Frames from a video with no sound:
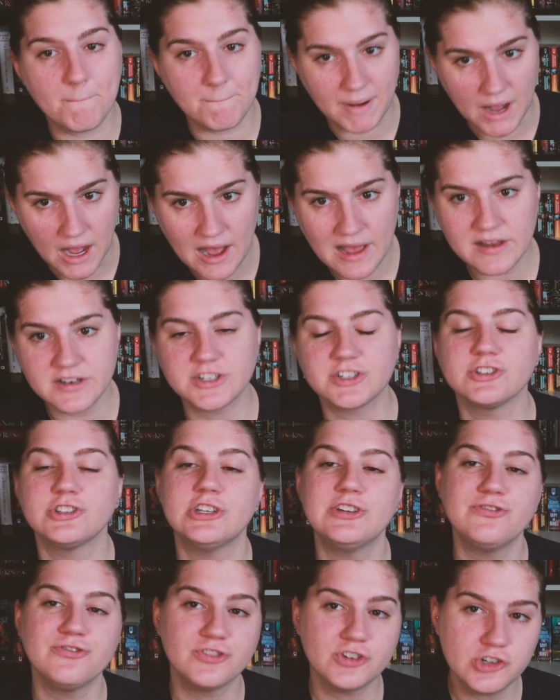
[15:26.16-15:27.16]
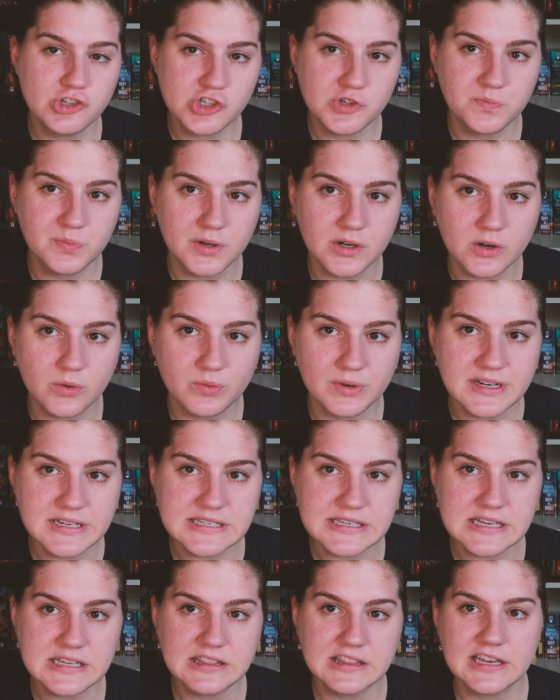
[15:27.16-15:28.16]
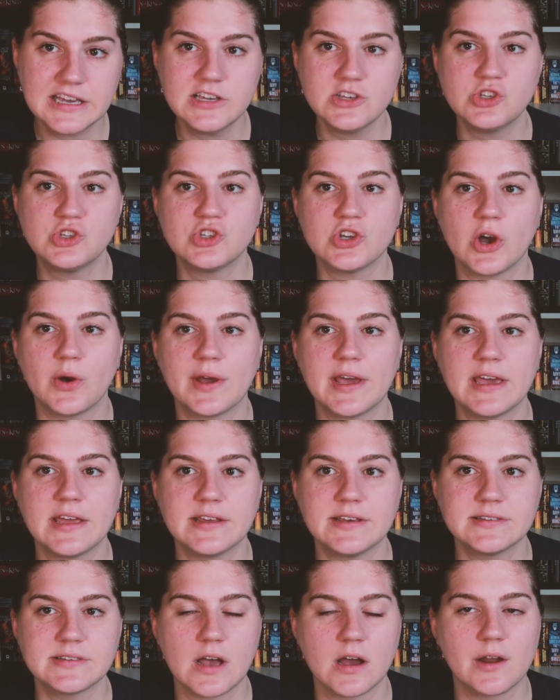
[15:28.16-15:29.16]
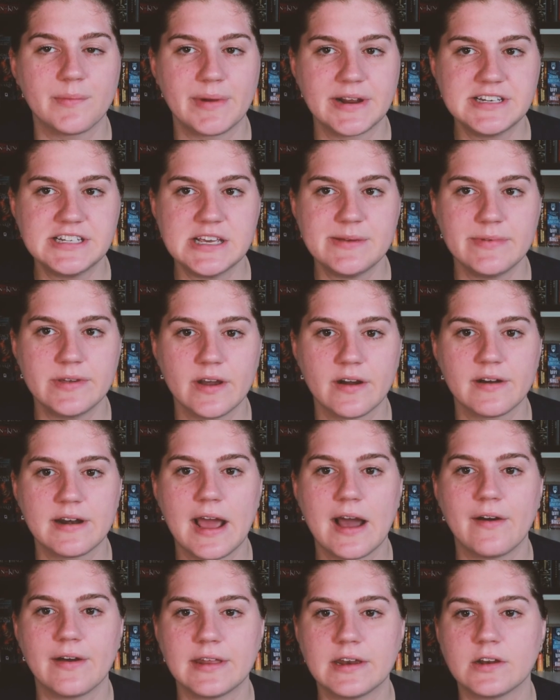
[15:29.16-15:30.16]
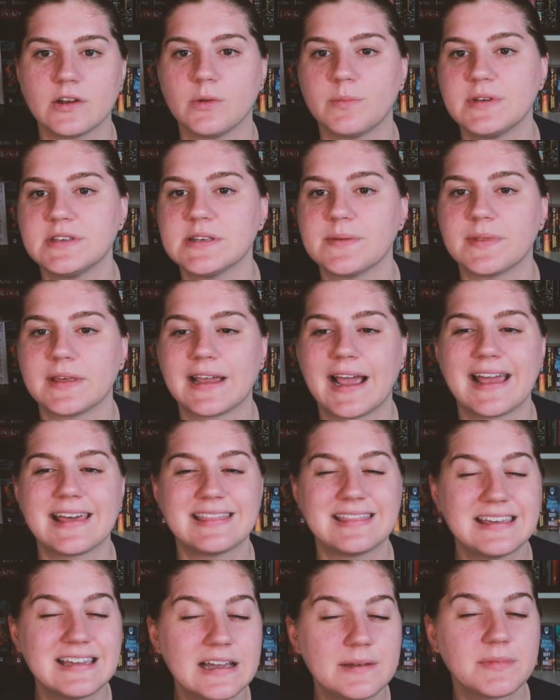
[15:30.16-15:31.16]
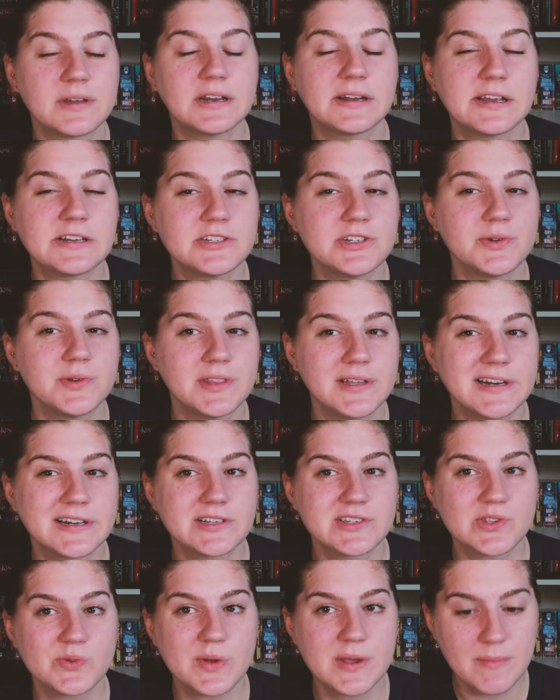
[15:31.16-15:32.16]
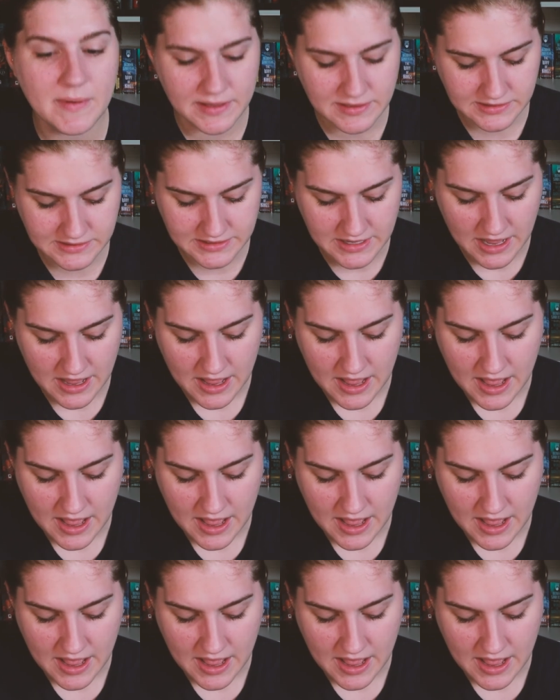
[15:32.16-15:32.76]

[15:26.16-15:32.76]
bought the first book recently, so it is on my TBR now and it'll be something I think I'm gonna get to in the next 3 months.